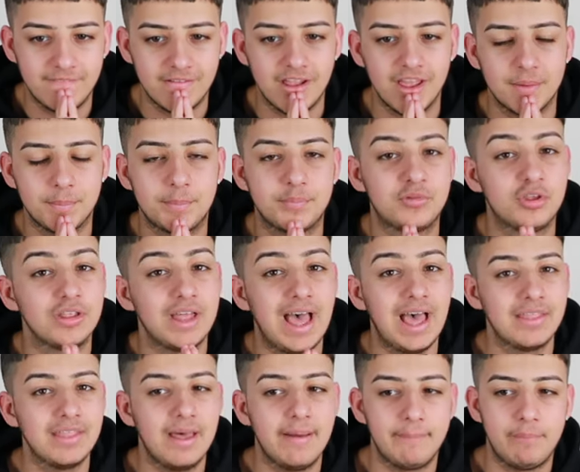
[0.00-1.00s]
Like,
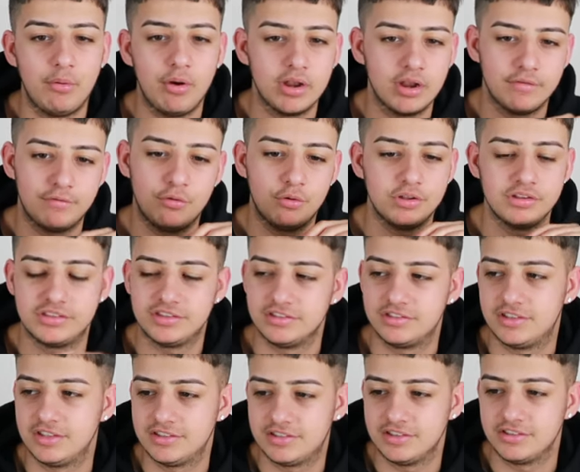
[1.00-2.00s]
at that point, I thought this
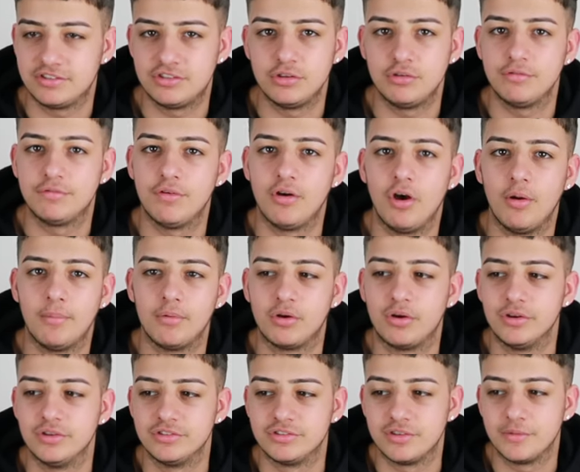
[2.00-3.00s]
is too far,
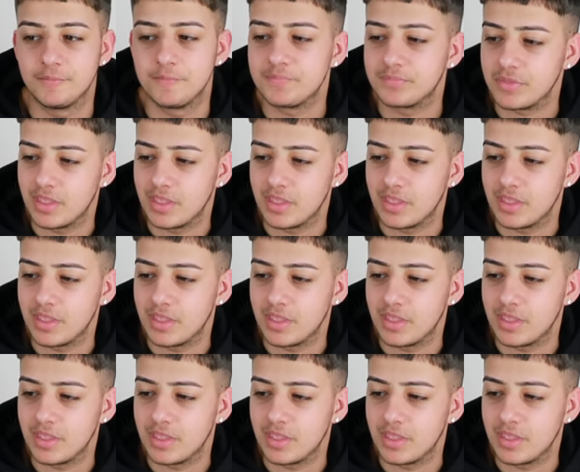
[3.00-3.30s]
because